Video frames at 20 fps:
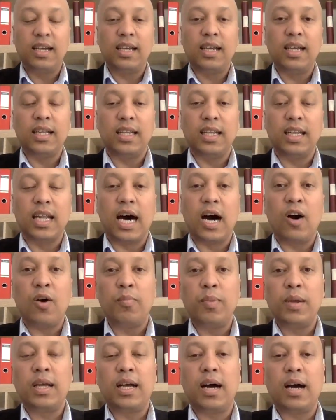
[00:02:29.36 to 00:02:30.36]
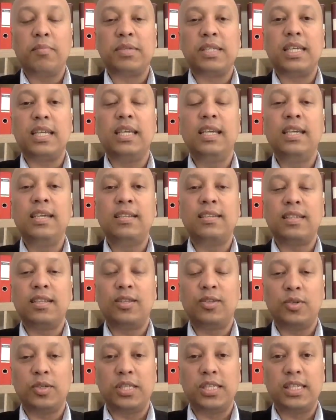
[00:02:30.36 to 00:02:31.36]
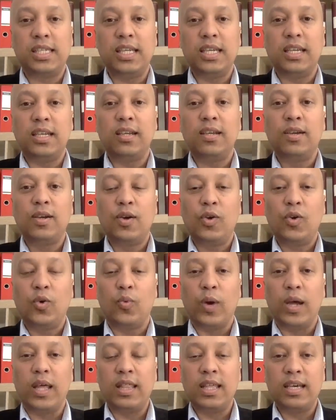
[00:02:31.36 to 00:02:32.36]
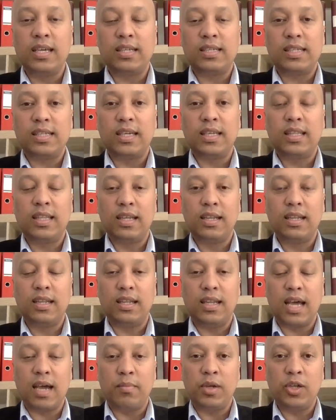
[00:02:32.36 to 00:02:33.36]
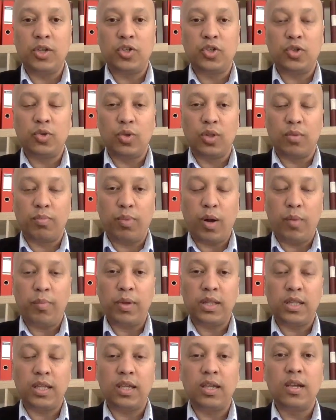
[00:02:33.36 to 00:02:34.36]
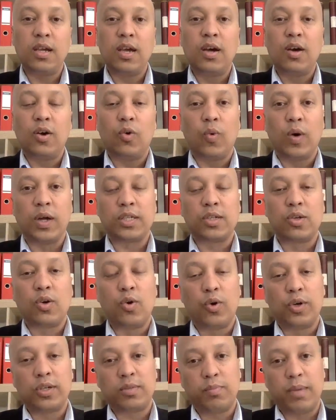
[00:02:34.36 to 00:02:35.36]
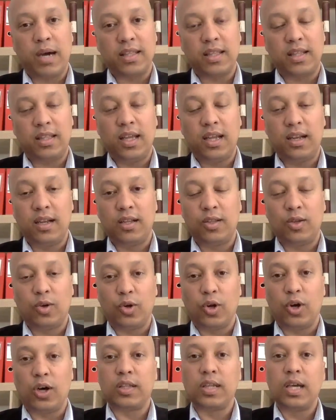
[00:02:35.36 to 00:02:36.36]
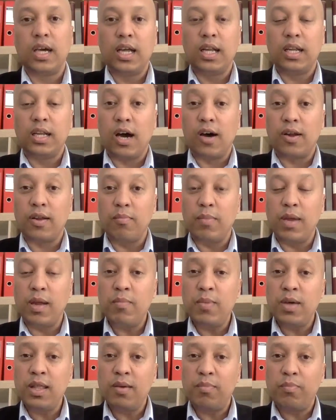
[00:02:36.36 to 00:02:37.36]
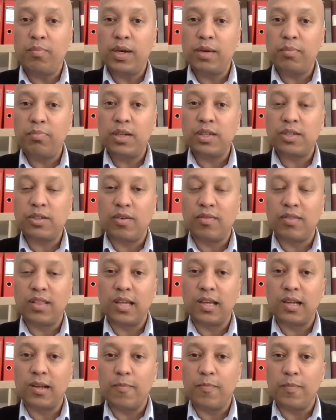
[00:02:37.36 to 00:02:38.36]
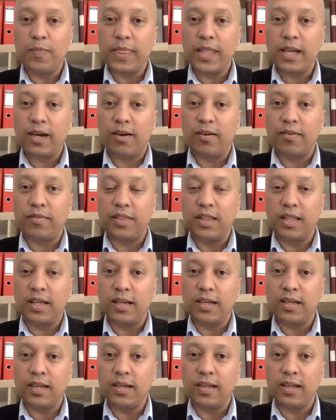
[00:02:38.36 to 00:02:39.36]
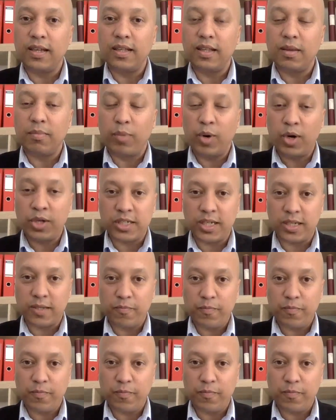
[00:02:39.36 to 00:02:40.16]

it now becomes easy to see whether certain damage to the property was caused by the tenant or not. Now, remember the purpose of the deposit.